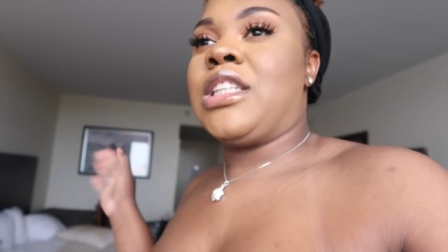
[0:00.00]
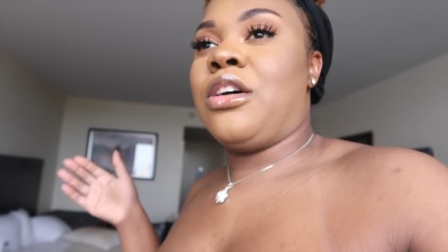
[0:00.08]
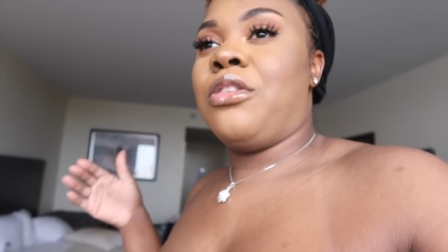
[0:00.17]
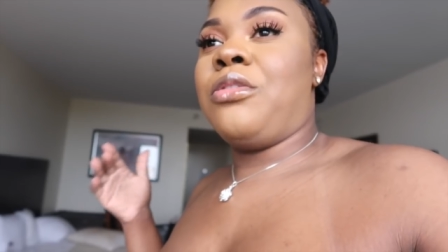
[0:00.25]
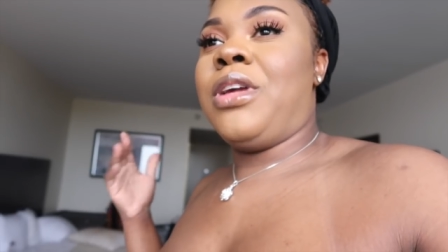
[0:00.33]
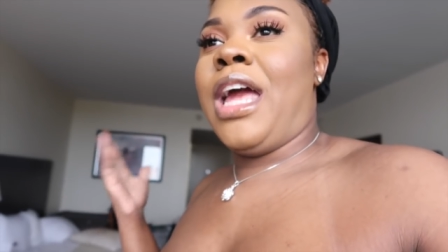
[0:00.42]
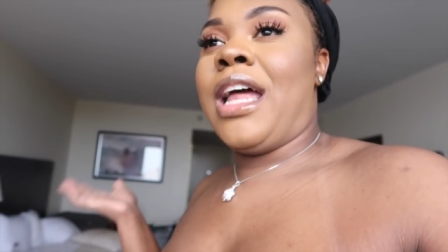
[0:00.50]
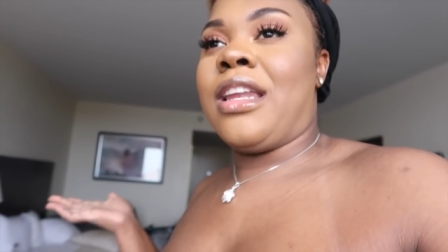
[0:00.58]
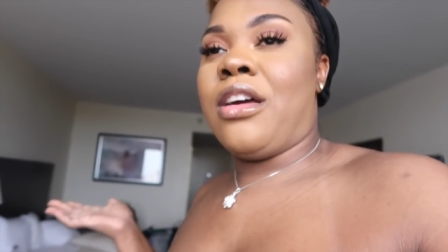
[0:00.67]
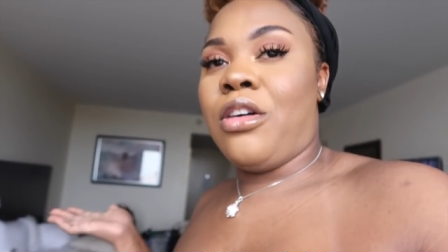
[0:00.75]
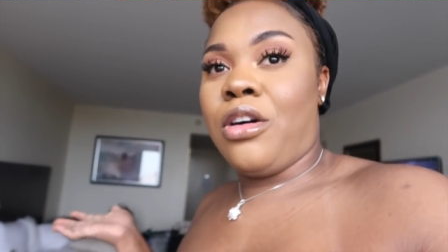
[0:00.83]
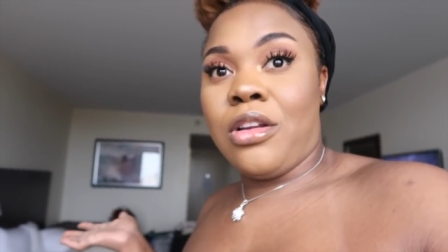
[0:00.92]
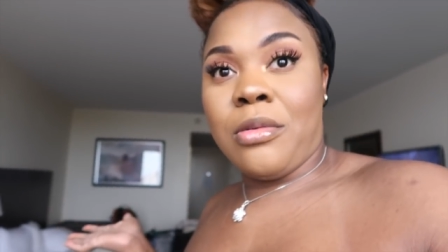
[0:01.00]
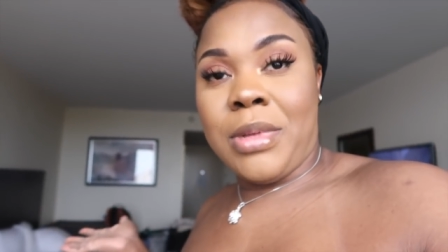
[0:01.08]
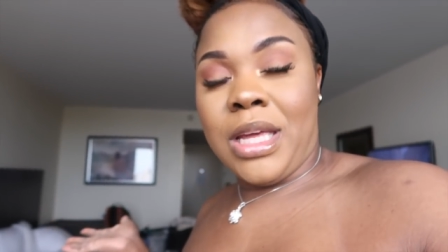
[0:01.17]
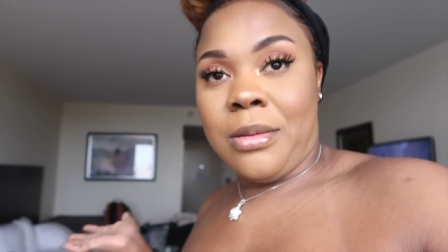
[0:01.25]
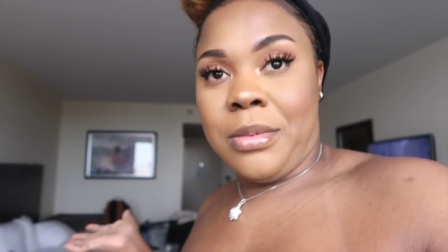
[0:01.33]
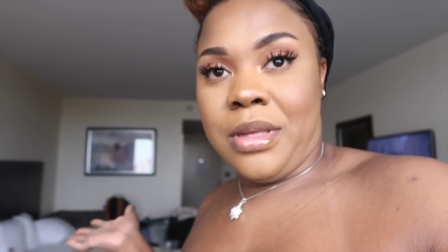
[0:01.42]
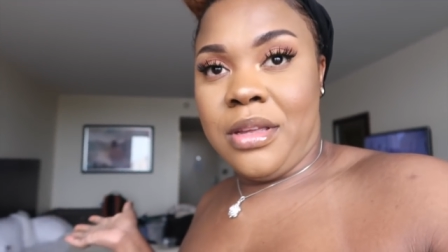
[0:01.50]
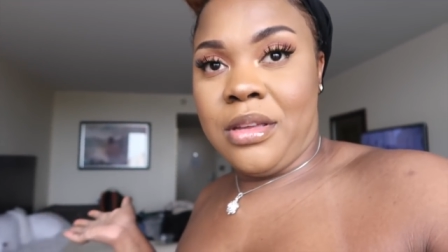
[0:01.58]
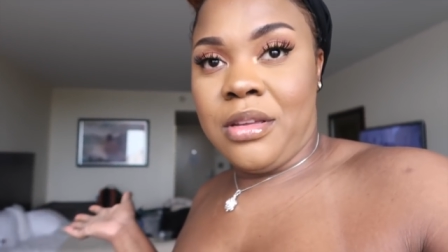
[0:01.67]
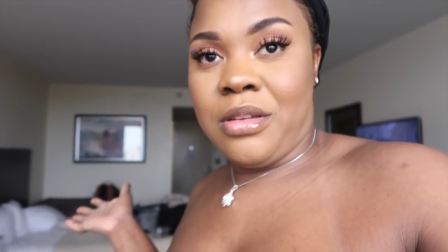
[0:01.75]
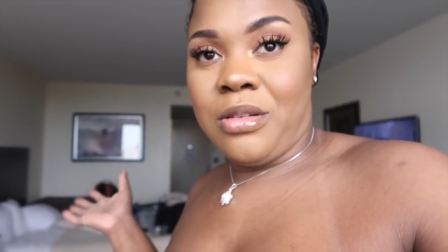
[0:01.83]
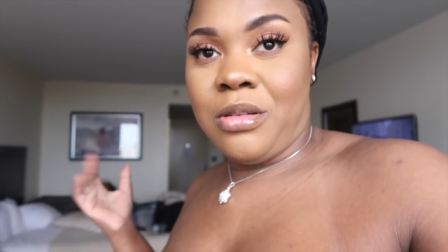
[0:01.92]
so we had to hold the baby
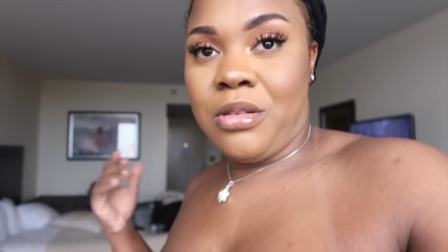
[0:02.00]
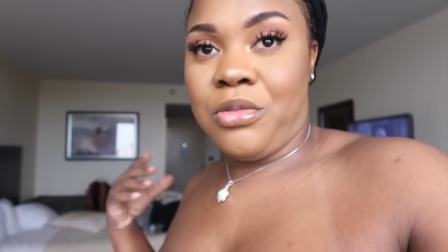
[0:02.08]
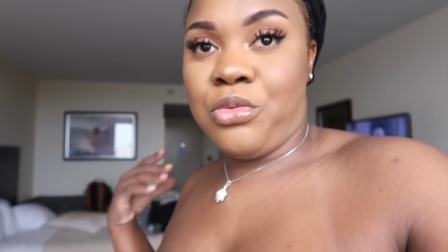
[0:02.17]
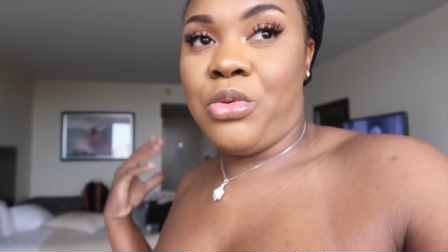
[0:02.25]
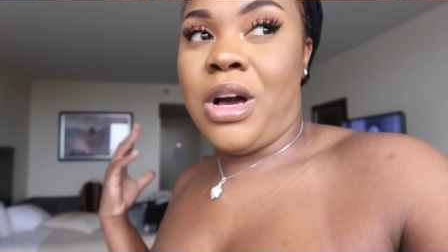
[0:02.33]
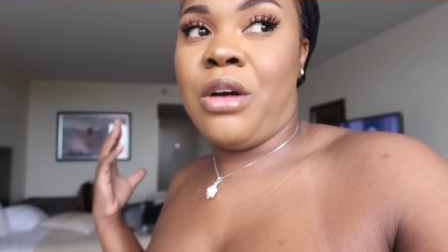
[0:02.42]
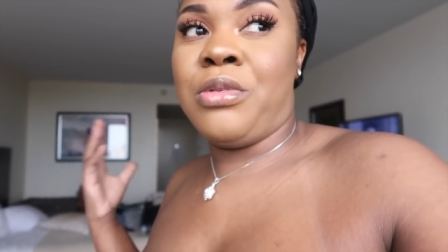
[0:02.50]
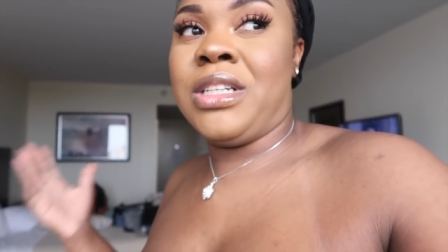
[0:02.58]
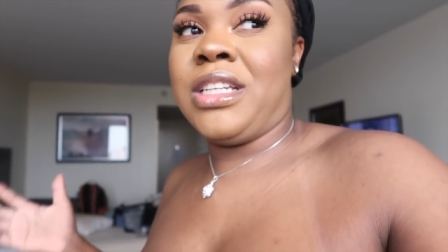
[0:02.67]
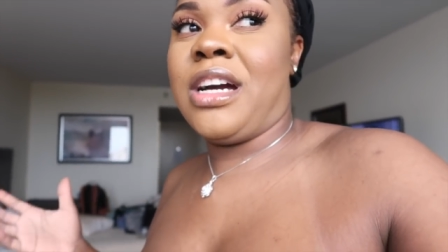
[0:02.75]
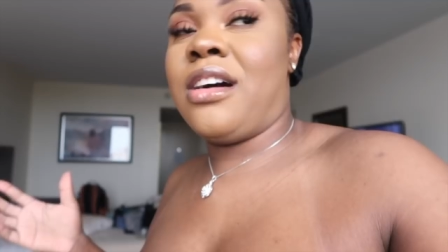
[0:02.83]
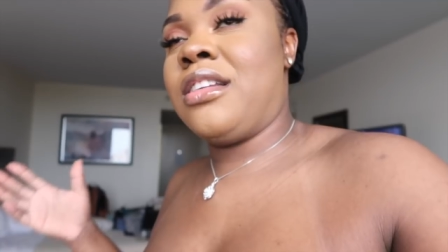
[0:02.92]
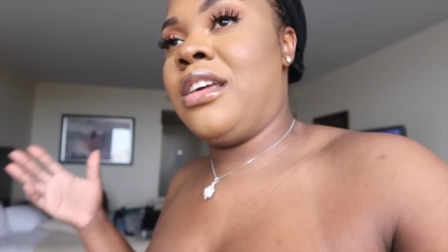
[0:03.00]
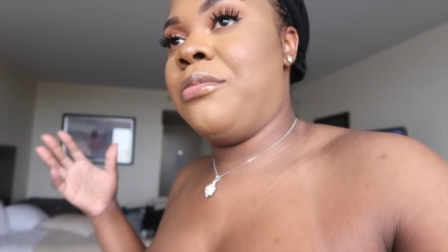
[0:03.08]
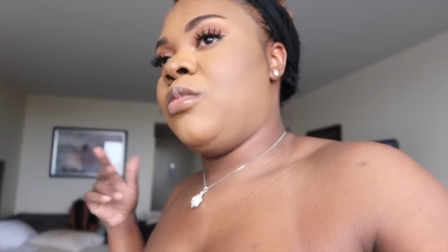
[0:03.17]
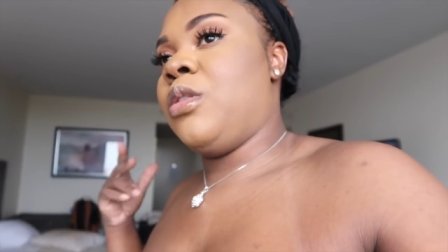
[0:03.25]
while we're down there.